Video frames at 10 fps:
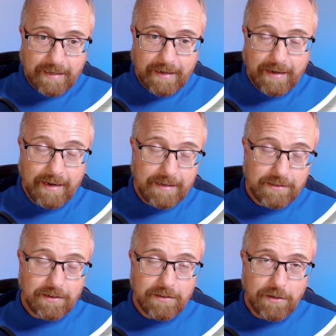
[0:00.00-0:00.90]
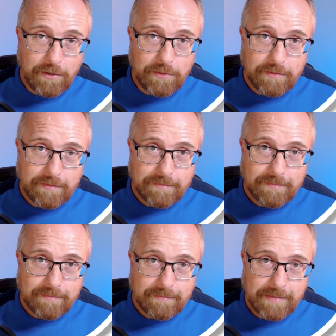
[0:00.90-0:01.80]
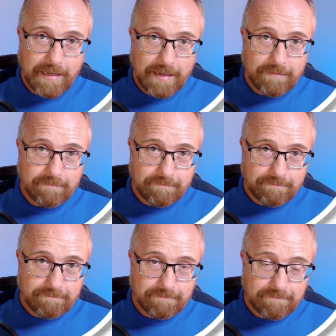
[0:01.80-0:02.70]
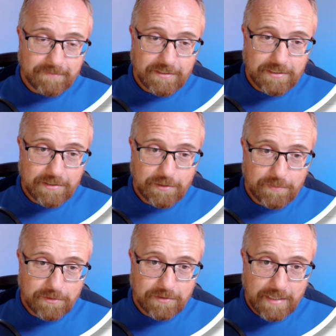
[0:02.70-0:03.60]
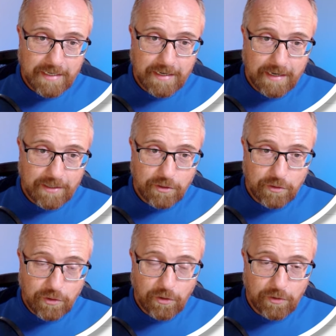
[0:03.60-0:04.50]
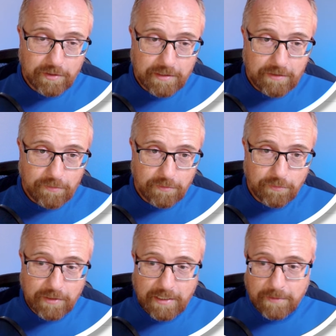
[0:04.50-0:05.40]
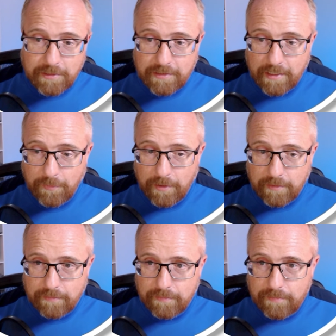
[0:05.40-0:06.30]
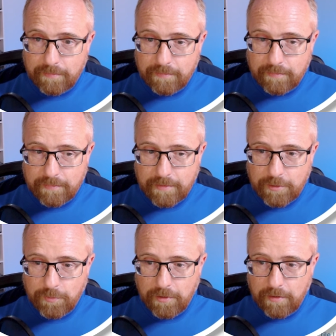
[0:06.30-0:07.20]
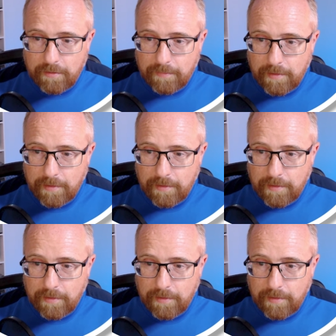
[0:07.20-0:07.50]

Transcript: I did not know that Systems AI could currently read images that well. That's pretty good.